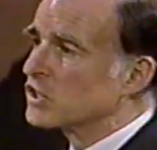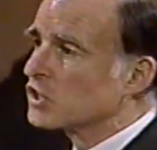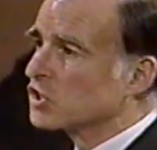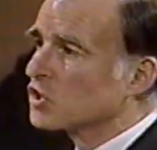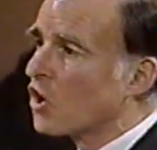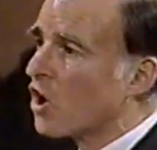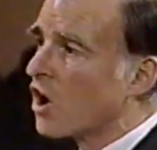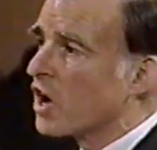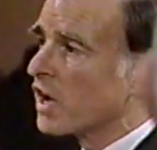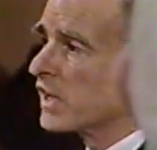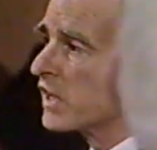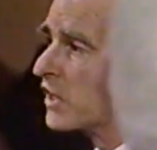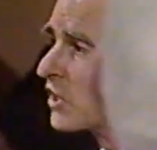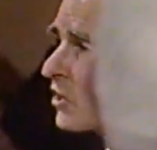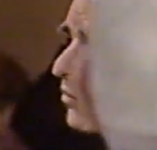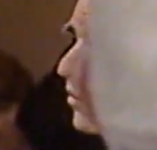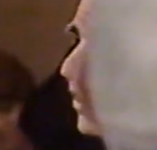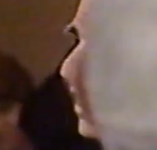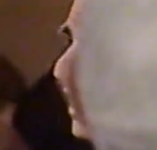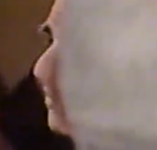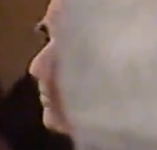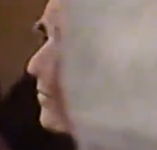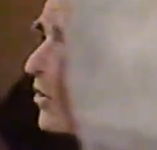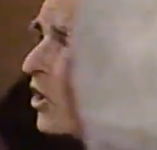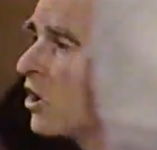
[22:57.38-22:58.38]
saw is that
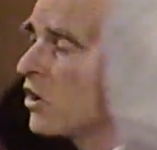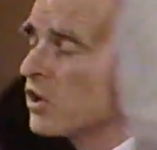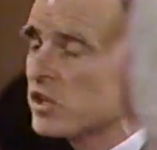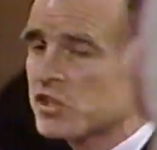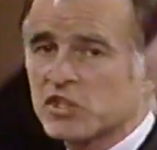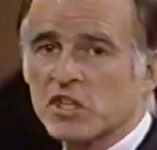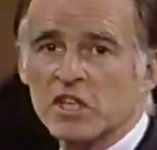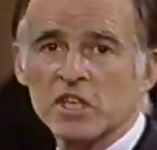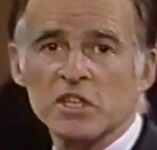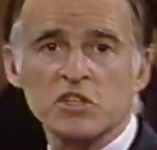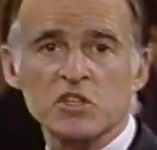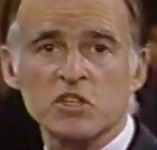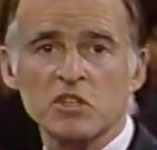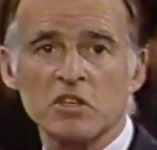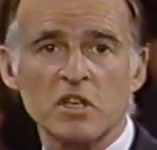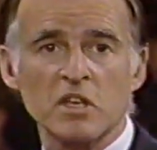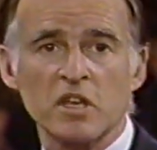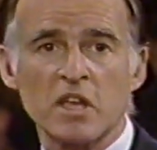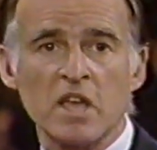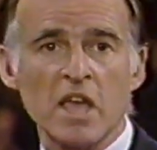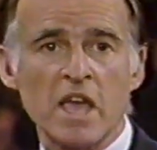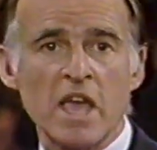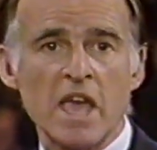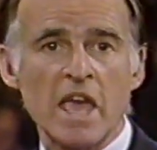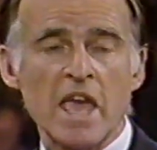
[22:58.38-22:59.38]
what I'm noticing,
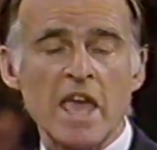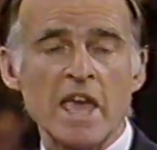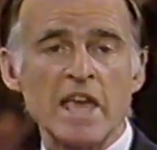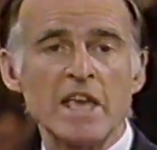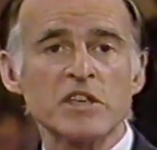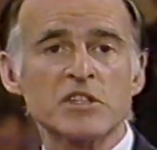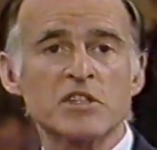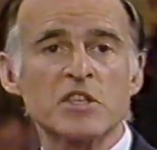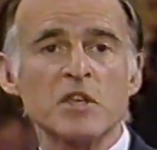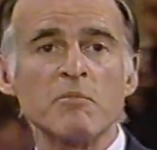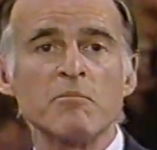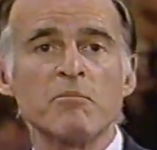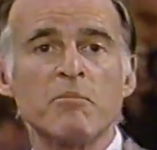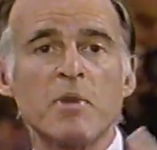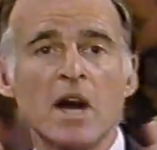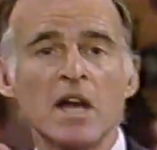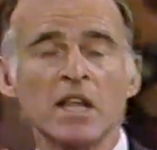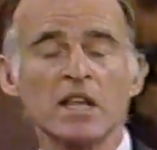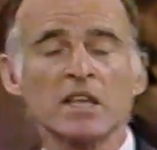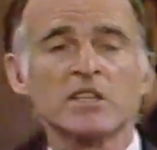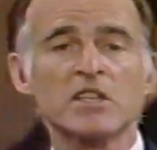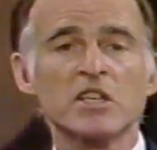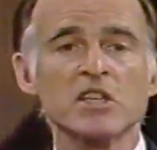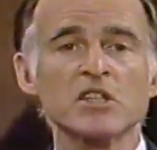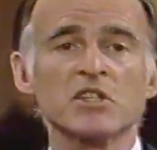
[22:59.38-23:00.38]
is that
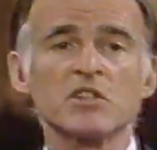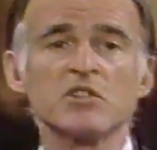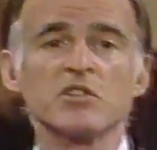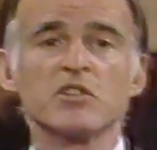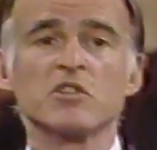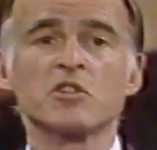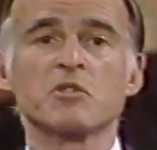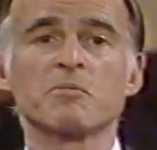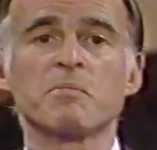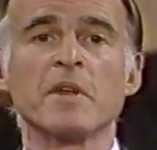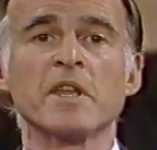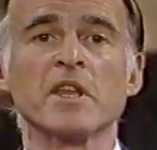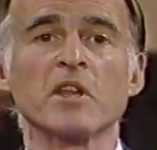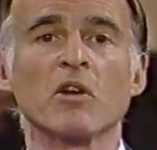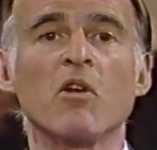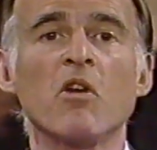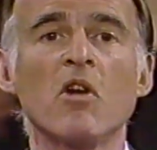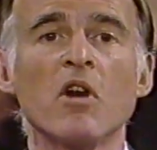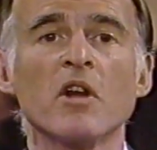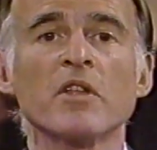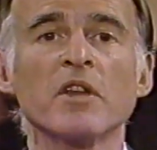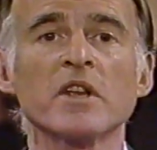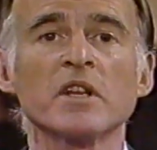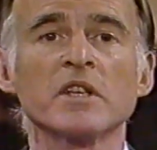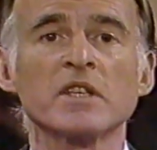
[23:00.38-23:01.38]
politicians are spending
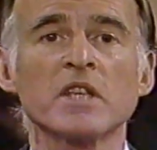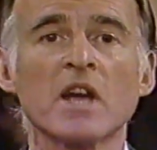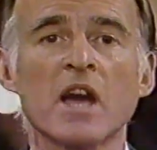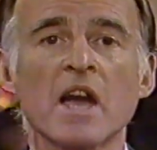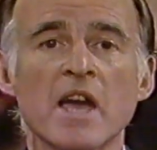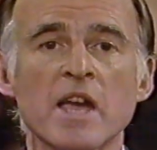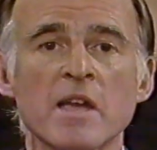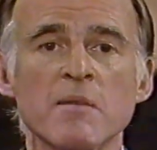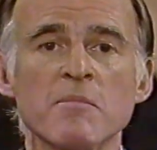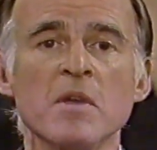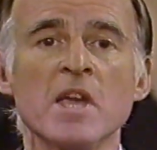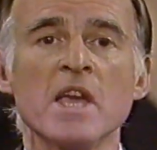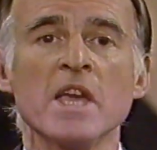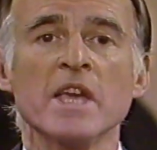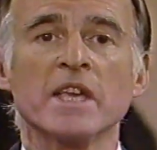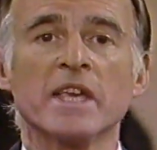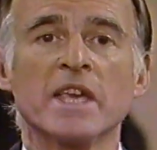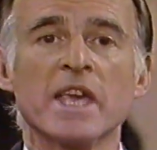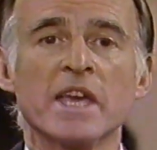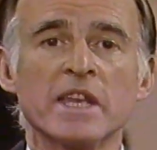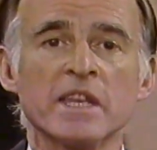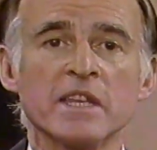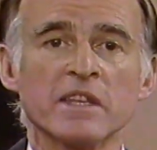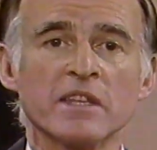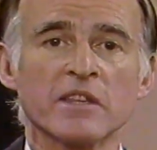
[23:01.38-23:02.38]
all their time
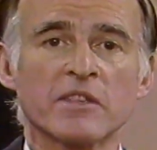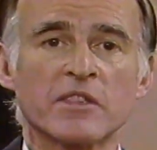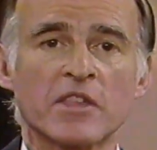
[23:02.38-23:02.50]
getting the